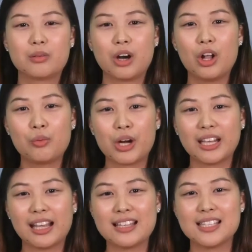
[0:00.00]
We're all
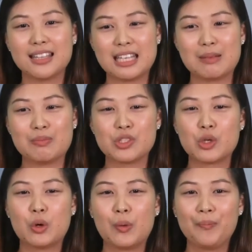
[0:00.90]
working as a team.
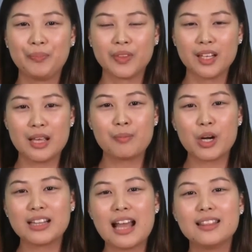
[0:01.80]
So,
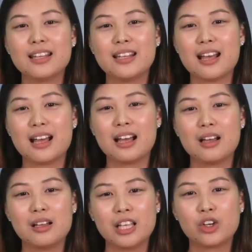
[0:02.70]
importante
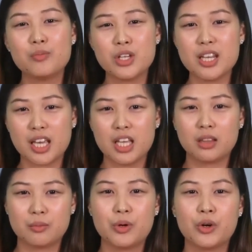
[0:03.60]
na
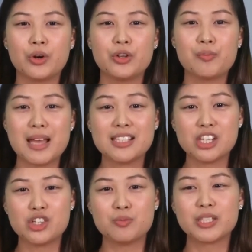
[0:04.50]
i-communicate mo yung
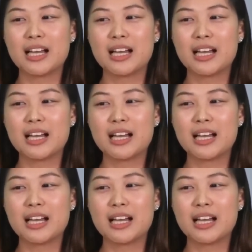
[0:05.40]
message mo